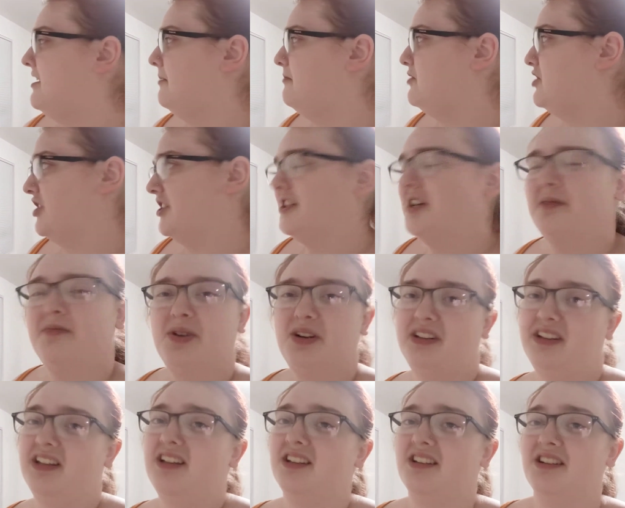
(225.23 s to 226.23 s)
I'm just gonna put a
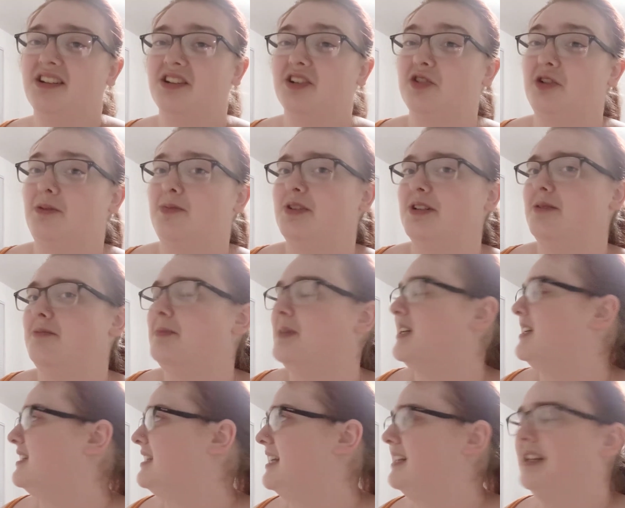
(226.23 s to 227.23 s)
link in the description
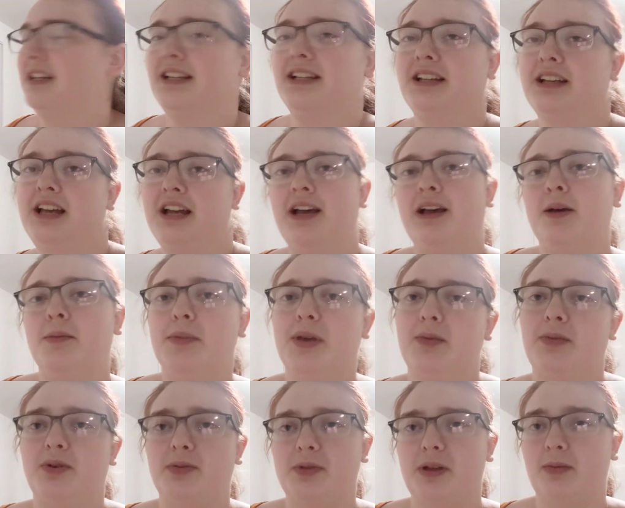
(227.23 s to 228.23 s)
because I like
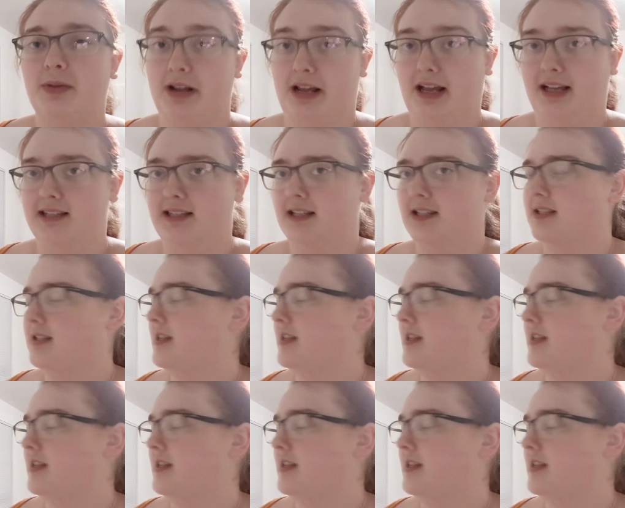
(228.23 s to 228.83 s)
people to be able to access